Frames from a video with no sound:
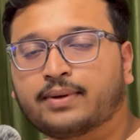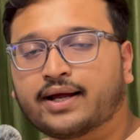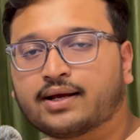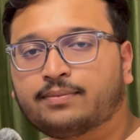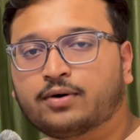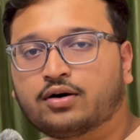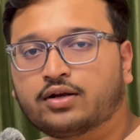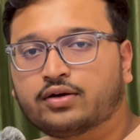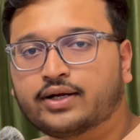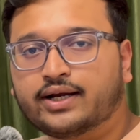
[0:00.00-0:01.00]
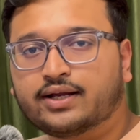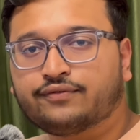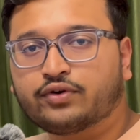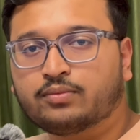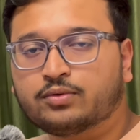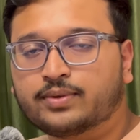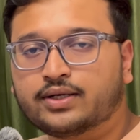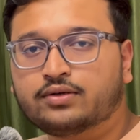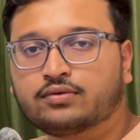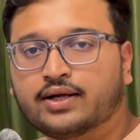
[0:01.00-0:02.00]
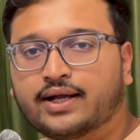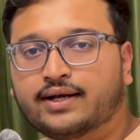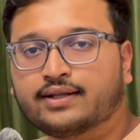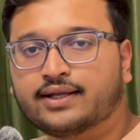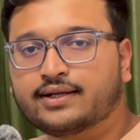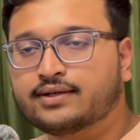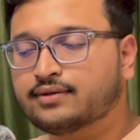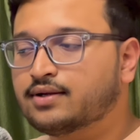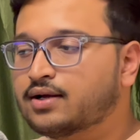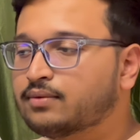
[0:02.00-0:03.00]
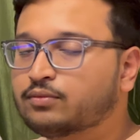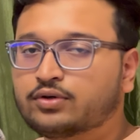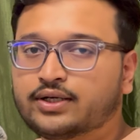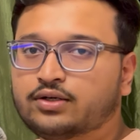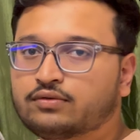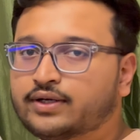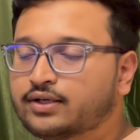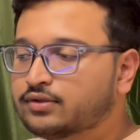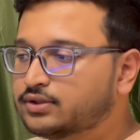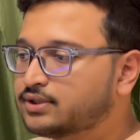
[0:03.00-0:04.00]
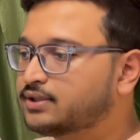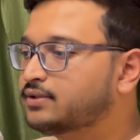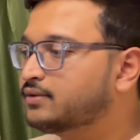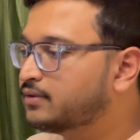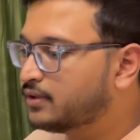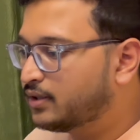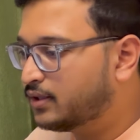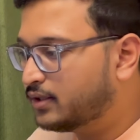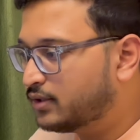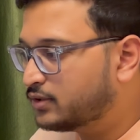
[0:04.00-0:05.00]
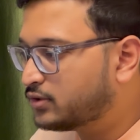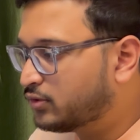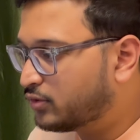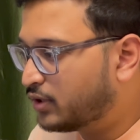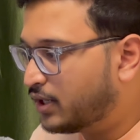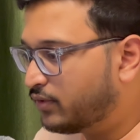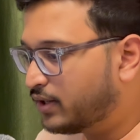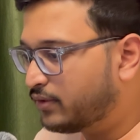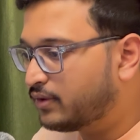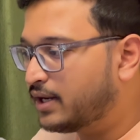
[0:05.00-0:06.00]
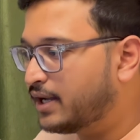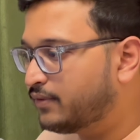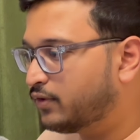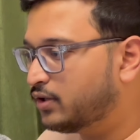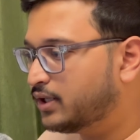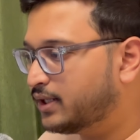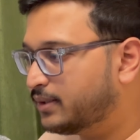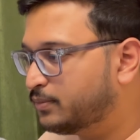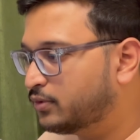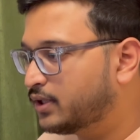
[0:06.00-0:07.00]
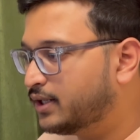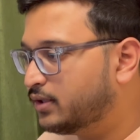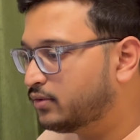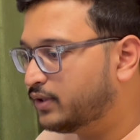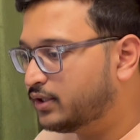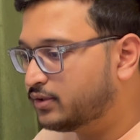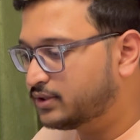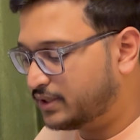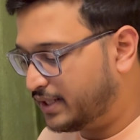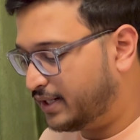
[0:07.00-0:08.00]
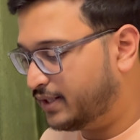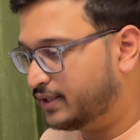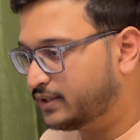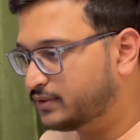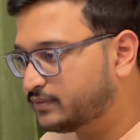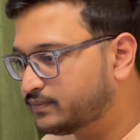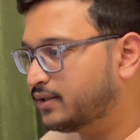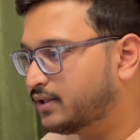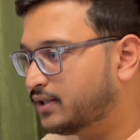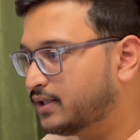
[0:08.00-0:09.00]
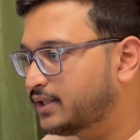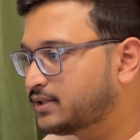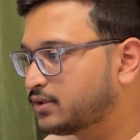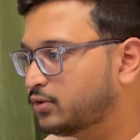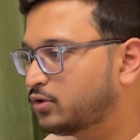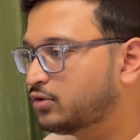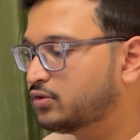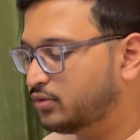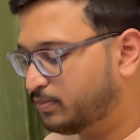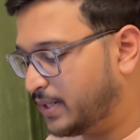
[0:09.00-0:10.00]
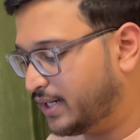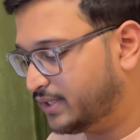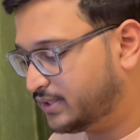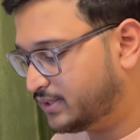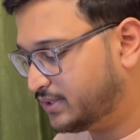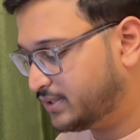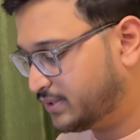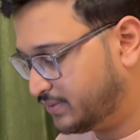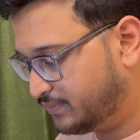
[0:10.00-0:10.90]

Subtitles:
back up all your data from Ubuntu and then boot into Windows. So now I've already booted into Windows, and let's go to partitions.